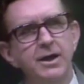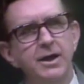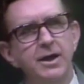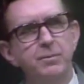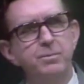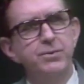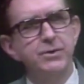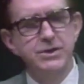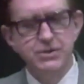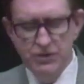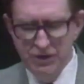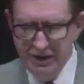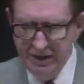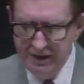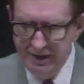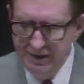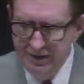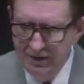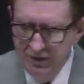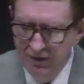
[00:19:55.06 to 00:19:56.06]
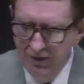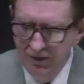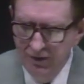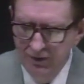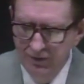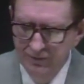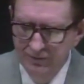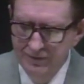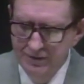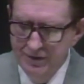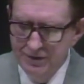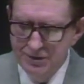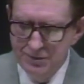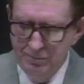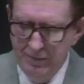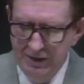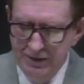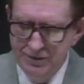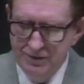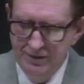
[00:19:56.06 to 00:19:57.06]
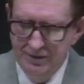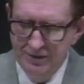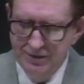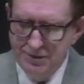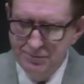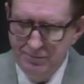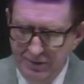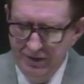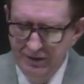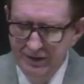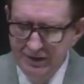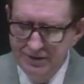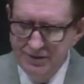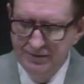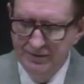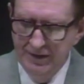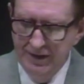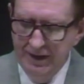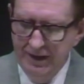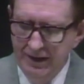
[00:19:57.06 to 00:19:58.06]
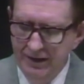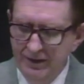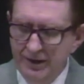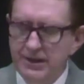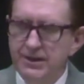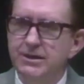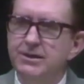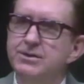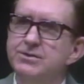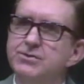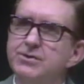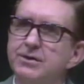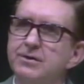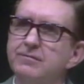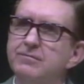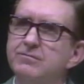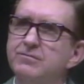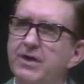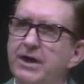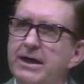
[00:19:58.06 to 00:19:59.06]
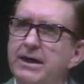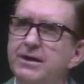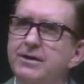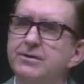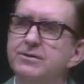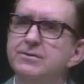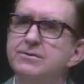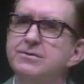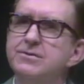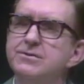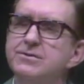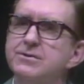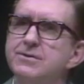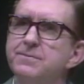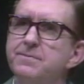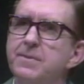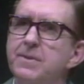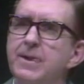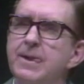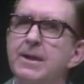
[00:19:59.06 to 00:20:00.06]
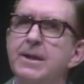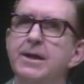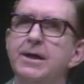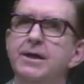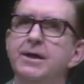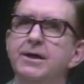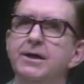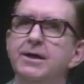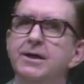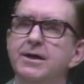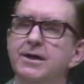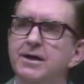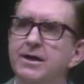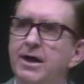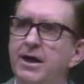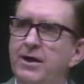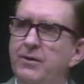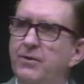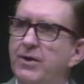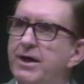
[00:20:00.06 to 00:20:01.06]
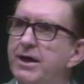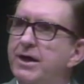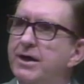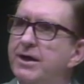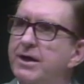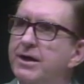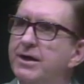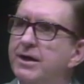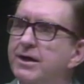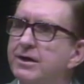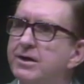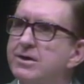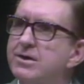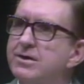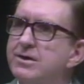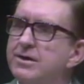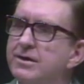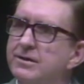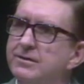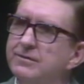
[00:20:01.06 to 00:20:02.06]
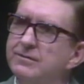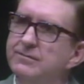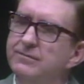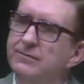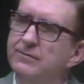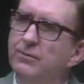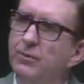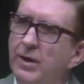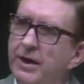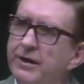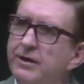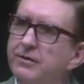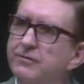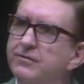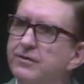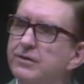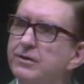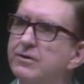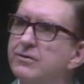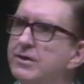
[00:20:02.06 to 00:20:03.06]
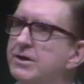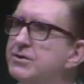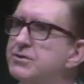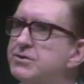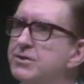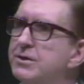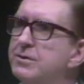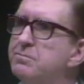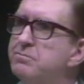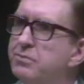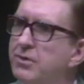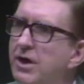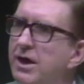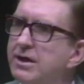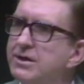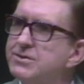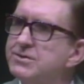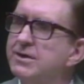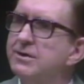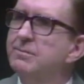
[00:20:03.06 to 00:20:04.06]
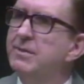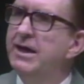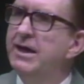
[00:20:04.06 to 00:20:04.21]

Appreciate your own special spiritual heritage and values. I read in a wonderful Christian Protestant